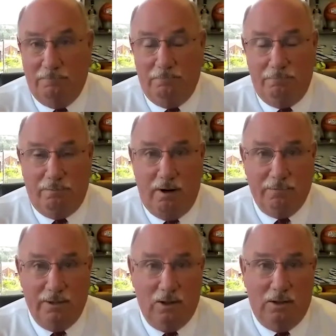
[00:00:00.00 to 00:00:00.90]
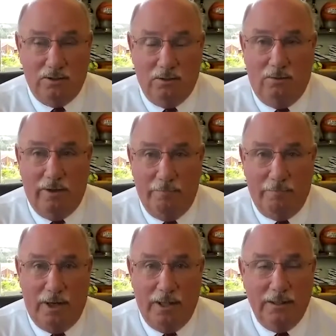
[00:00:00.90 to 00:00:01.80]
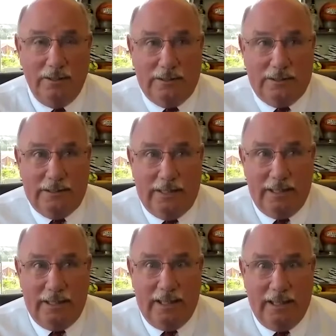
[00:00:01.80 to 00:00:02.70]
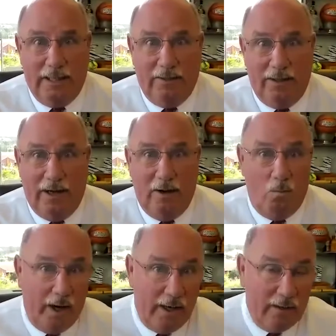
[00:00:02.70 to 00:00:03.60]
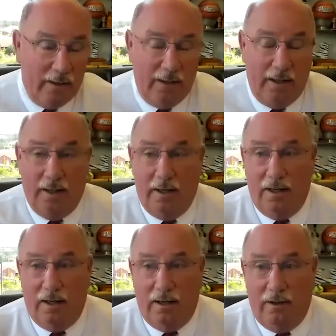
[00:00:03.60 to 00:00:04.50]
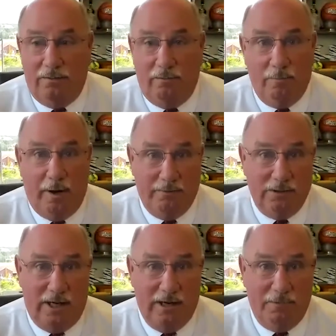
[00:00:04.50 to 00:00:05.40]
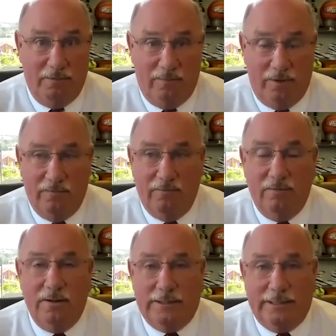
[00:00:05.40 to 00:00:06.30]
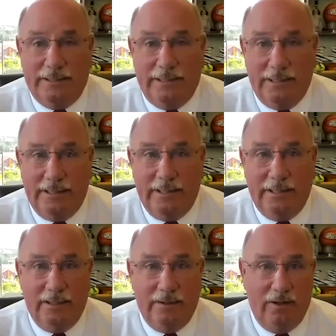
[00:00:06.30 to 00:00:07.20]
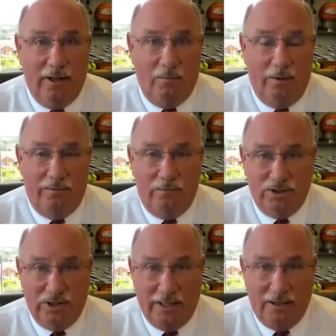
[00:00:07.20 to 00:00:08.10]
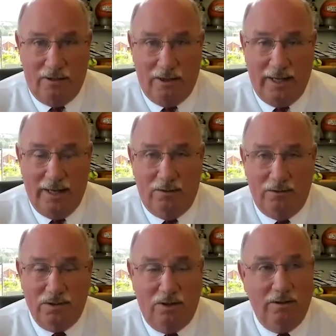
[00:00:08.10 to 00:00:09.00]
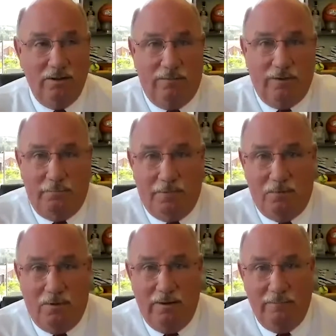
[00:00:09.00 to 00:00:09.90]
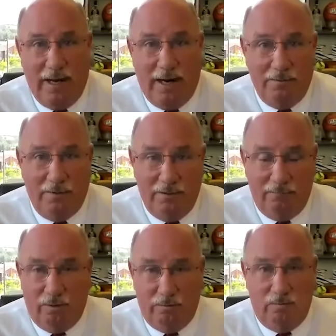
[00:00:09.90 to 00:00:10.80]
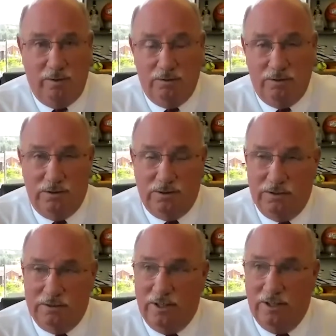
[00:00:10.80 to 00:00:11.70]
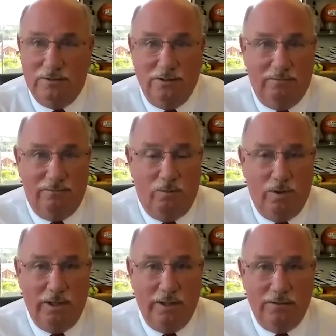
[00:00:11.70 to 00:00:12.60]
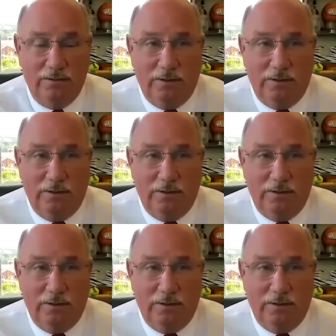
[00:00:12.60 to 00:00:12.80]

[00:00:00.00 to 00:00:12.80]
promptly lost all that money. And then I went and through my retirement funds. And then I went through a second on the house. And I'll never forget my wife, Kathy, of what we were just discussing, of 40 years.